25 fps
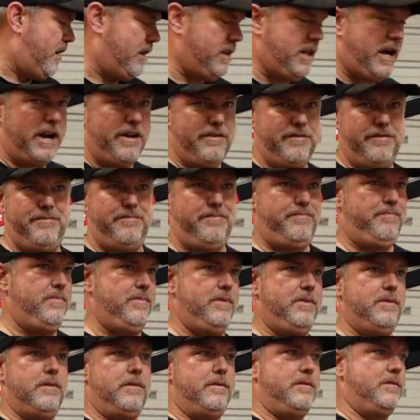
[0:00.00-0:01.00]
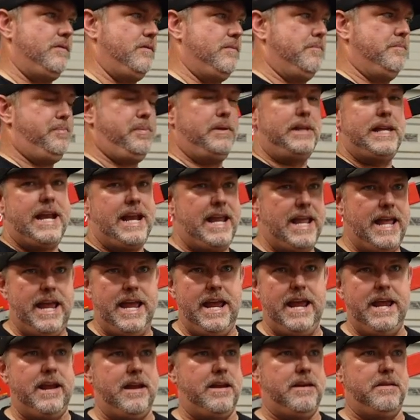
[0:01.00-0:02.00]
a lot of
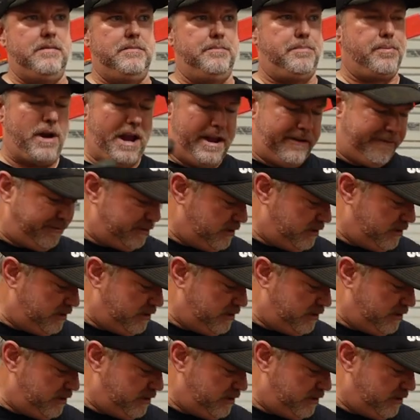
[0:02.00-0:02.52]
bleeding and brake